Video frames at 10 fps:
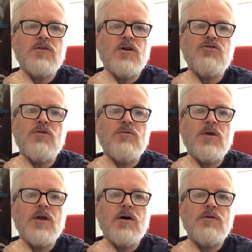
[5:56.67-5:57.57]
a genre
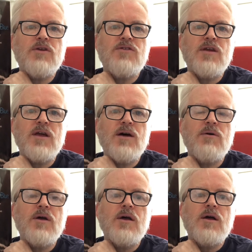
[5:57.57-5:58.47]
that I really seek out,
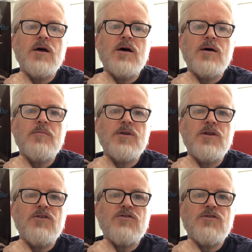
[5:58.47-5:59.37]
but
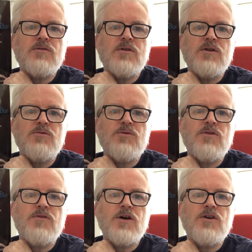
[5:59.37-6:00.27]
this was the
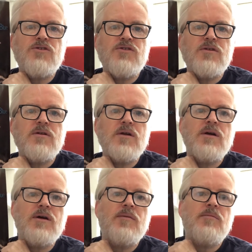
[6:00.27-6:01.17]
first,
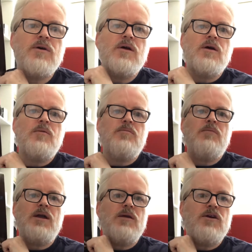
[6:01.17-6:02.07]

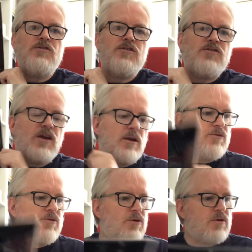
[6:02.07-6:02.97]
mainly because, as I said,
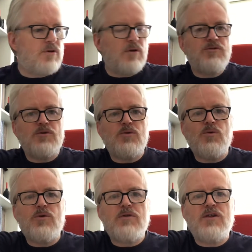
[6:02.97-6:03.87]
on
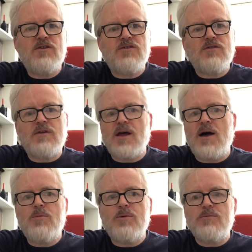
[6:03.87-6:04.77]
all greatest
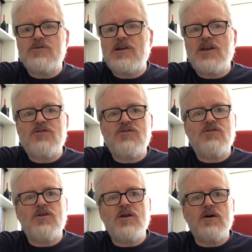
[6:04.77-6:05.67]
albums lists,
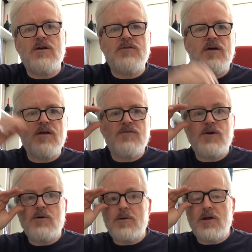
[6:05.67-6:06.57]
so you kind of like
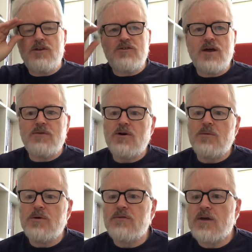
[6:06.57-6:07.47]
felt obliged to have a
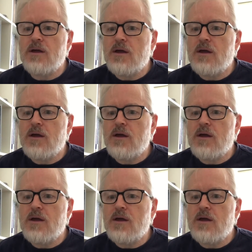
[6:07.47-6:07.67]
copy of it.